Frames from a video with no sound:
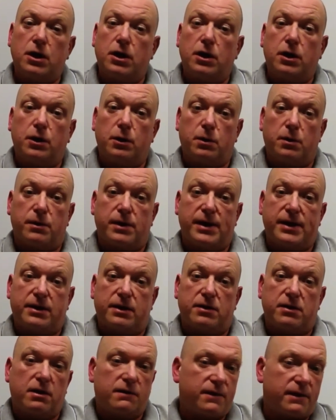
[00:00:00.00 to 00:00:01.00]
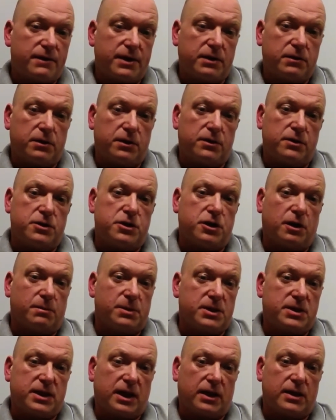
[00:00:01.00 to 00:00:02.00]
who are either not very good at the job and
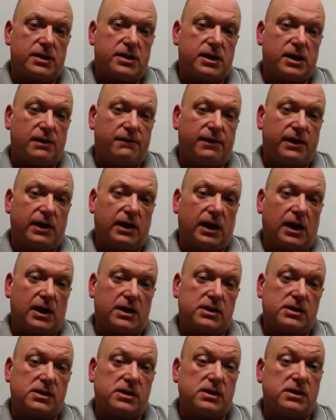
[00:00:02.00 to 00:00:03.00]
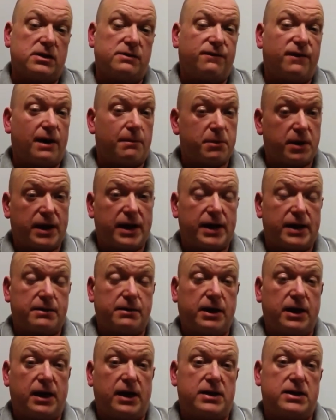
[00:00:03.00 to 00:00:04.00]
selling TV licenses,
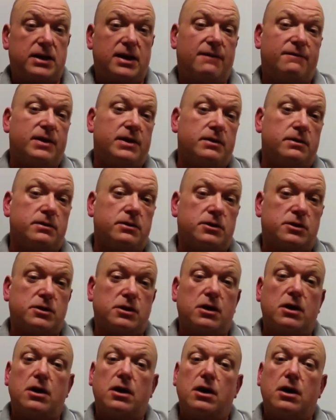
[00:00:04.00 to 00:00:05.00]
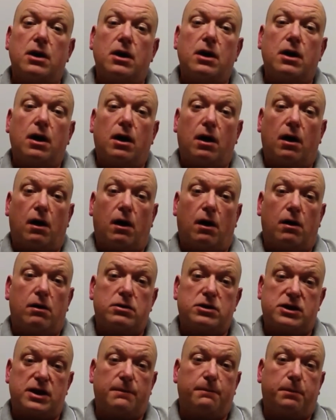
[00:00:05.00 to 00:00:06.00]
fabricating evidence or
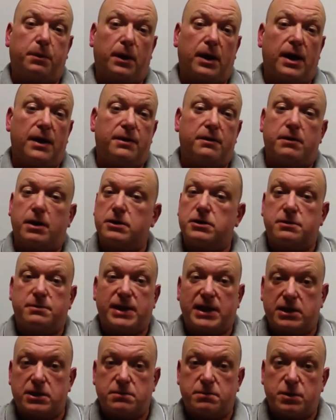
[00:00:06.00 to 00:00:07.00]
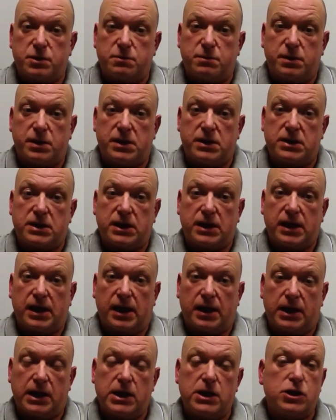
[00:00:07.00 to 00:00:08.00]
simply the right to make as much money as they
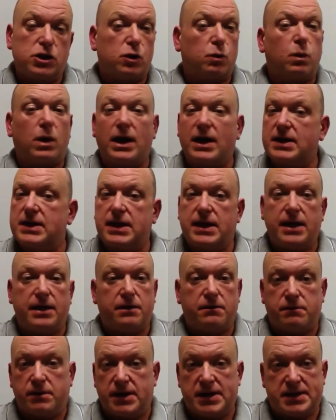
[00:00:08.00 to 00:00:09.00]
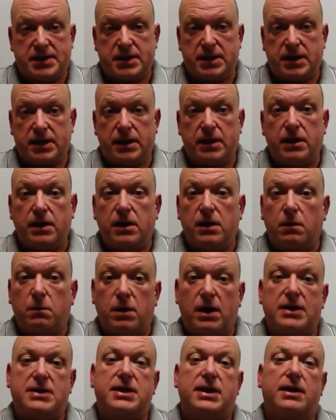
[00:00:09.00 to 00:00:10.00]
can. So why take the risk? Why
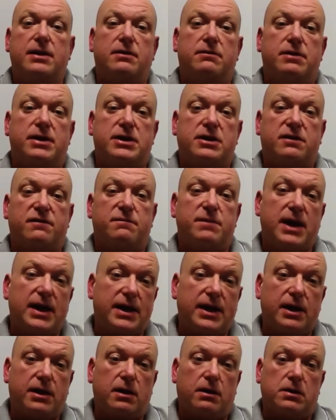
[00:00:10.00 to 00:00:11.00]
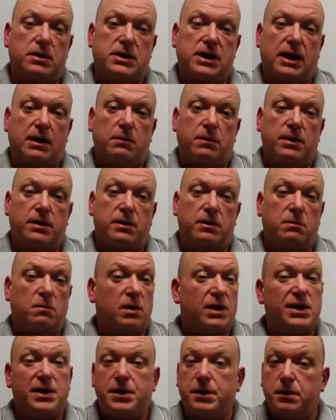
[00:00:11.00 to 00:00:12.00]
take the risk of making contact with them when
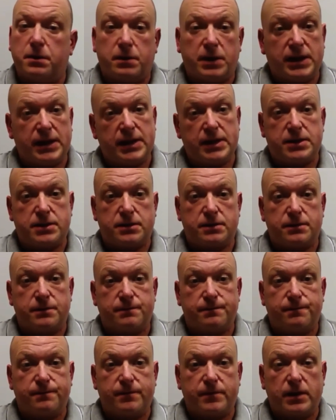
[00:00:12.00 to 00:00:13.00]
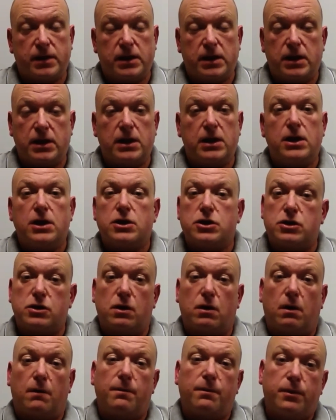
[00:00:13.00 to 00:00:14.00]
you don't need to?
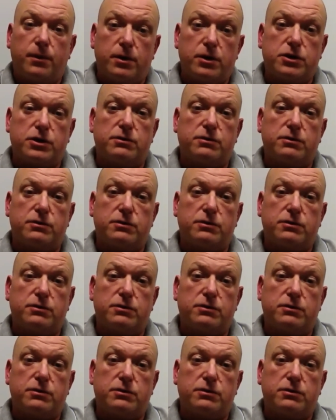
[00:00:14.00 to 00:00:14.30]
So, those are the